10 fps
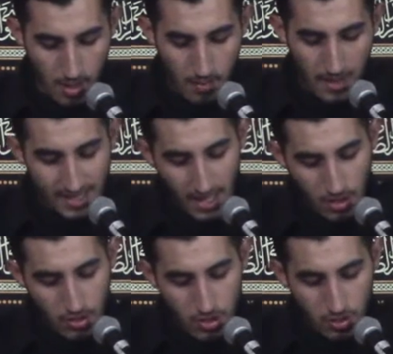But take
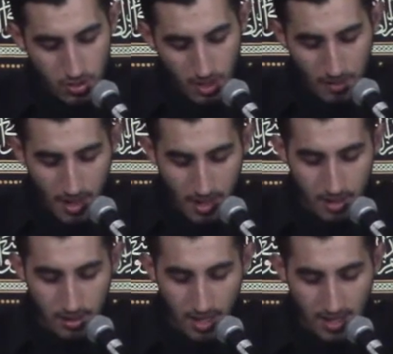your shield to the
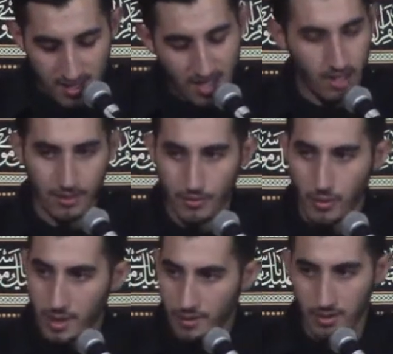market and sell it
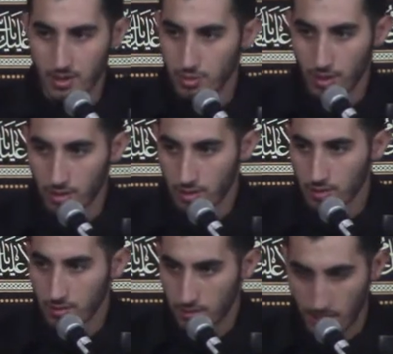for whatever it's worth.
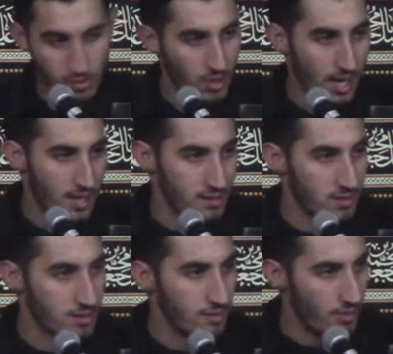That's all he
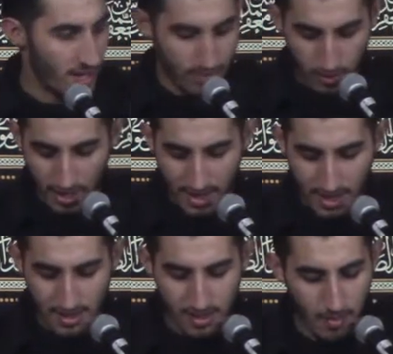asks. For that's for uh,
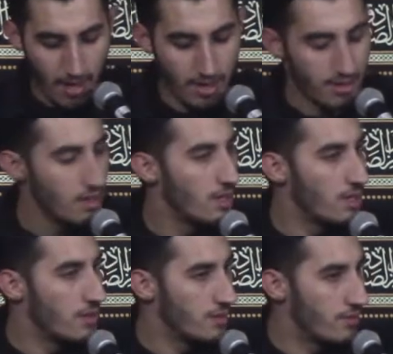that's the mahar
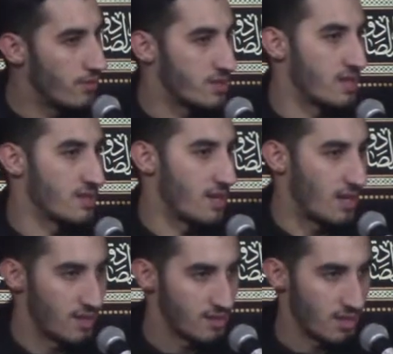for Sayyidina
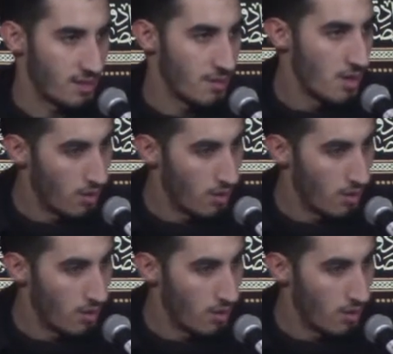Zahra alayhi salam.